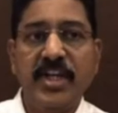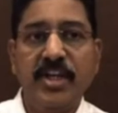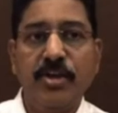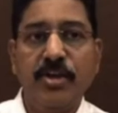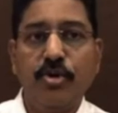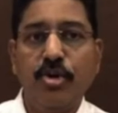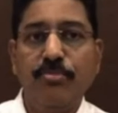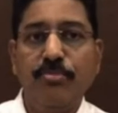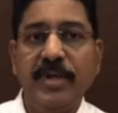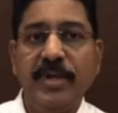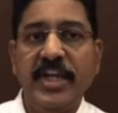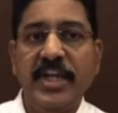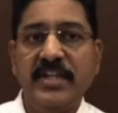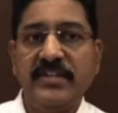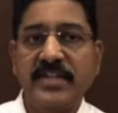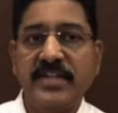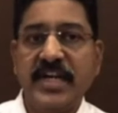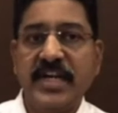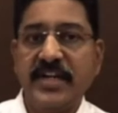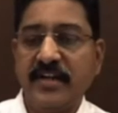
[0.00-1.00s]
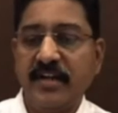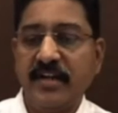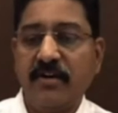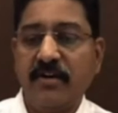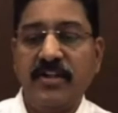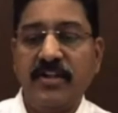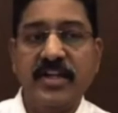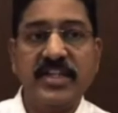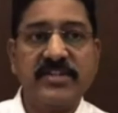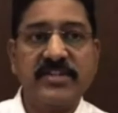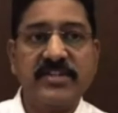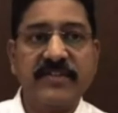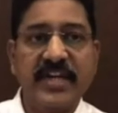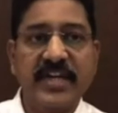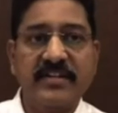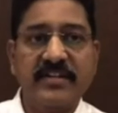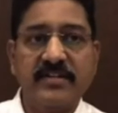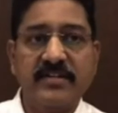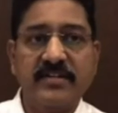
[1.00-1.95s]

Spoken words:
male, standard, all the risk factors,